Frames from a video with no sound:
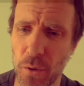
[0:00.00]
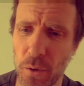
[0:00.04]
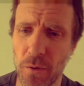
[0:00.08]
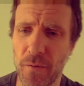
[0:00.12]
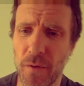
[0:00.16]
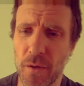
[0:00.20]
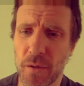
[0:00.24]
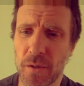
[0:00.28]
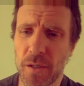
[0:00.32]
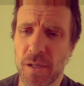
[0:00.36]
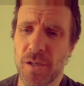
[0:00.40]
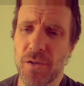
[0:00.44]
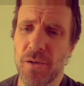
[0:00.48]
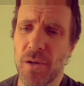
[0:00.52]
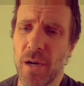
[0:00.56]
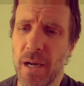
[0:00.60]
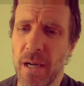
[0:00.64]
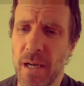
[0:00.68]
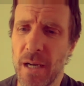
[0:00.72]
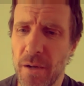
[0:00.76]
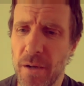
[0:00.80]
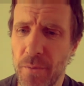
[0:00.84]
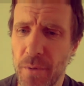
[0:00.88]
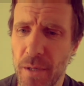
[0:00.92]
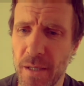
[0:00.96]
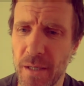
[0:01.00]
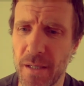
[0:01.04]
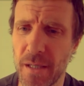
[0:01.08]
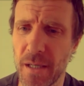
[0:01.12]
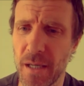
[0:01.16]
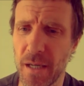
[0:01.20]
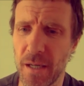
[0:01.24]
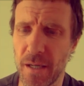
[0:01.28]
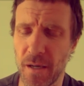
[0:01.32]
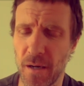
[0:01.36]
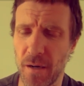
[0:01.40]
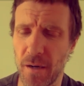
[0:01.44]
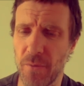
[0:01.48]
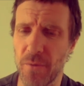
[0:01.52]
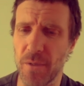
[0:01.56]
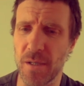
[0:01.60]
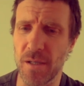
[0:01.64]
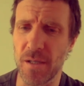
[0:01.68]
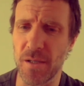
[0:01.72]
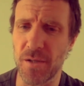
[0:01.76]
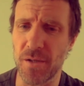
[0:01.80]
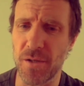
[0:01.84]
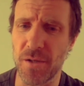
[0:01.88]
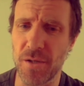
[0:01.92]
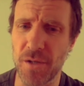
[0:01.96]
of Australia we did, I was
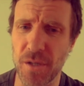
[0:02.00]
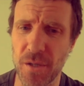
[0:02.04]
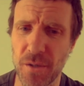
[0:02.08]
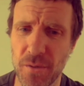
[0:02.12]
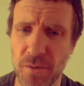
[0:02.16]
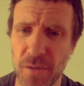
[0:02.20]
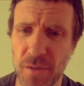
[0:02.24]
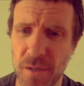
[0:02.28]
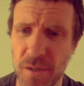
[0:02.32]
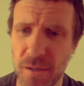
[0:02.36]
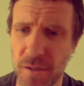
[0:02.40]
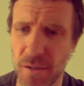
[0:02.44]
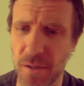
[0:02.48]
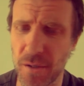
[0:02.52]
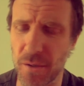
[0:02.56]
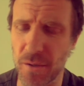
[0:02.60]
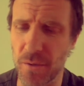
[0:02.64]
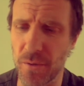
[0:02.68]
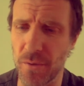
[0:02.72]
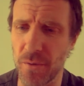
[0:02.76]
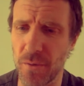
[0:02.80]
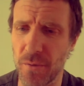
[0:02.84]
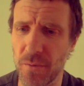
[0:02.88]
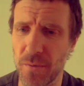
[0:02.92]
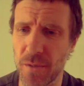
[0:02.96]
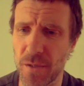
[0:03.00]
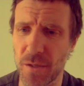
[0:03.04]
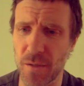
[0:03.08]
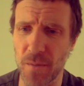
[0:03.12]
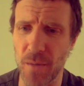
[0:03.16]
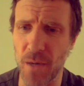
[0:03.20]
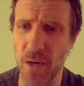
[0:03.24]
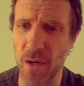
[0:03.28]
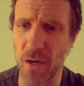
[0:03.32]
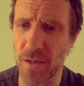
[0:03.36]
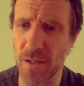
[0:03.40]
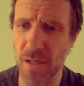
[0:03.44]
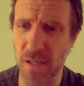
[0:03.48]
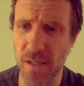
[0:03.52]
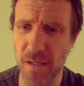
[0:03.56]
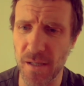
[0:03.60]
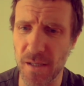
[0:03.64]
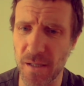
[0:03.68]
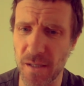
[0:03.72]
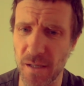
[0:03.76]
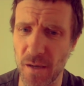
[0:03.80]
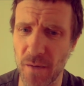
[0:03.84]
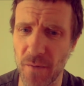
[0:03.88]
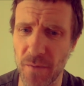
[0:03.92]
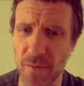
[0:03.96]
introduced to some
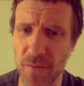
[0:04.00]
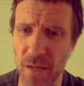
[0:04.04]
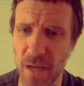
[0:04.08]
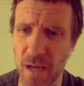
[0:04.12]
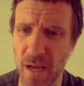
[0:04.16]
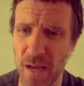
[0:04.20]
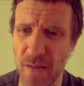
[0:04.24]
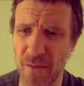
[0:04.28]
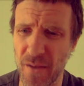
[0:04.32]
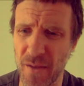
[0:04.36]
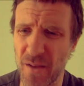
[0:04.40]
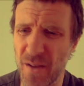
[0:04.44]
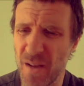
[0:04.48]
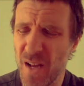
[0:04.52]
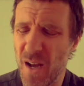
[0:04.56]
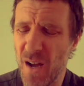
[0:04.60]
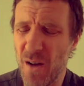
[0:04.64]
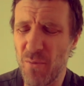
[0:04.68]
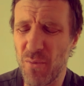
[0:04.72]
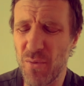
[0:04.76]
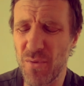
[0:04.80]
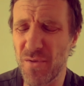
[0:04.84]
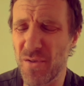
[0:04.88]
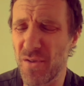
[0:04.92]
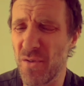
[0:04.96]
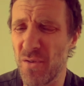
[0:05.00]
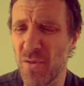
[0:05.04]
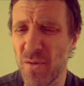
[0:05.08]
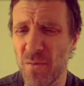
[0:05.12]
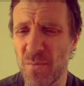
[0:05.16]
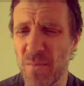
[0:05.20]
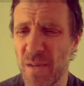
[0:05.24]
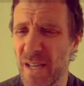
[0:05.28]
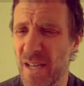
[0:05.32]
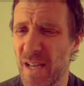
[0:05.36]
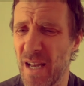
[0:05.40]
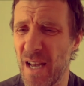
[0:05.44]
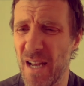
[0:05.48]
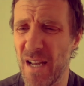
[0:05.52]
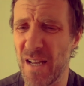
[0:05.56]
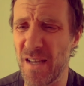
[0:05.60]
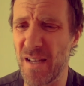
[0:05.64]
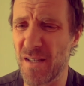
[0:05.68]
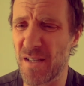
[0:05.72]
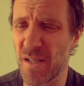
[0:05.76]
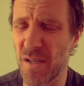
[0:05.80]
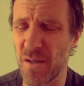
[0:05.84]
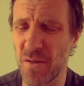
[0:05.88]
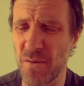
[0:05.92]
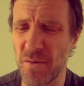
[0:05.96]
artists over there that wouldn't normally get
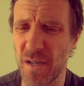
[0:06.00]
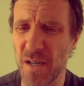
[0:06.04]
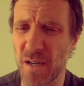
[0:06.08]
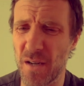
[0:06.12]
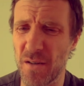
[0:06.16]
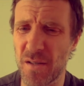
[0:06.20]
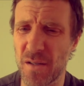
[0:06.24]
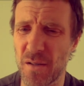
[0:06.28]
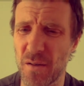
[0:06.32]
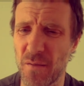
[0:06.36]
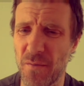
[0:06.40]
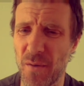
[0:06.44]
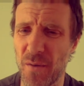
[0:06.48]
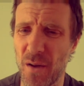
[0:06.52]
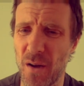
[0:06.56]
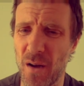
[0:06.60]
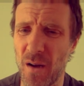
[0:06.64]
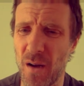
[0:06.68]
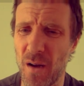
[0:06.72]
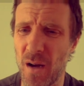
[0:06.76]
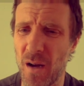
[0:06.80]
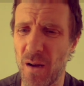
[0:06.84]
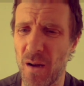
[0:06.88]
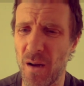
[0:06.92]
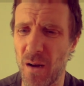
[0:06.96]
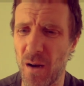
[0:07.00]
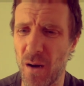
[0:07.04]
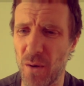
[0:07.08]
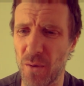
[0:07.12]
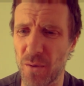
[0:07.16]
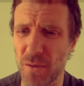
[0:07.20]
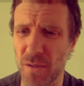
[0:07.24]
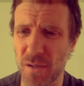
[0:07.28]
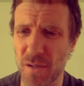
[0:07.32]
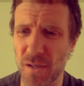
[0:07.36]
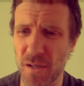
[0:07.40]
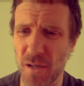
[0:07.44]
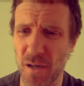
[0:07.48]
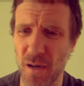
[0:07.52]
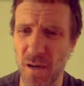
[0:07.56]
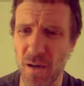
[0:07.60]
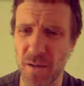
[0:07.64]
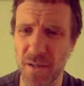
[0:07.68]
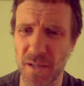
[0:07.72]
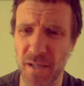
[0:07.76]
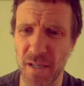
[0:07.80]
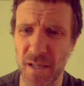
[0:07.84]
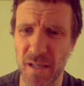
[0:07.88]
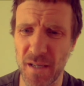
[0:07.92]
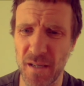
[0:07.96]
into, you know, stuff like Aldous
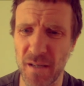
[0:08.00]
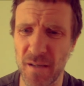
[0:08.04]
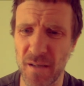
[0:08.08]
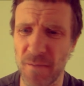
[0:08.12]
Harding.